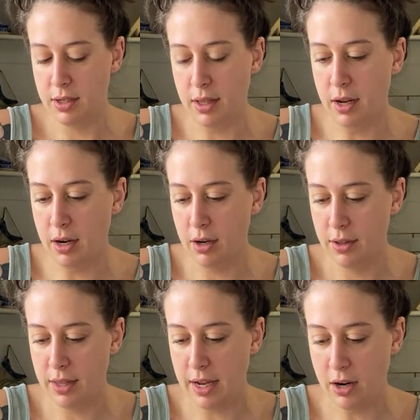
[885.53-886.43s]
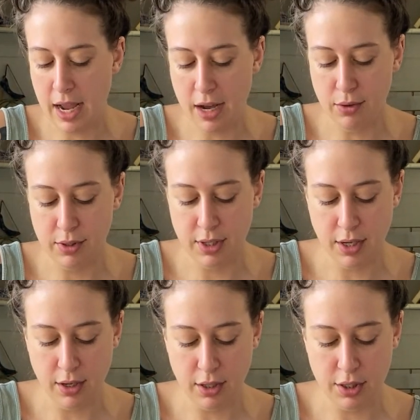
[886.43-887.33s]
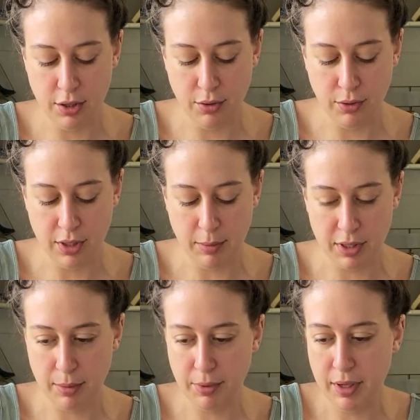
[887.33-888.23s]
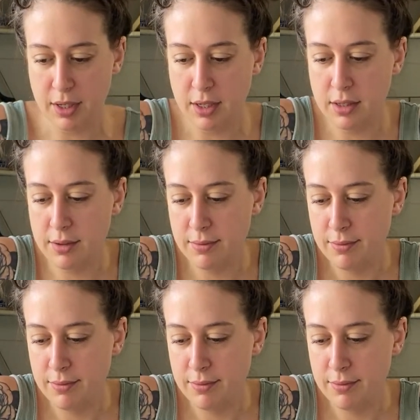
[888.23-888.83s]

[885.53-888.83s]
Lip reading: and they are housed in our 2 tabletop planters.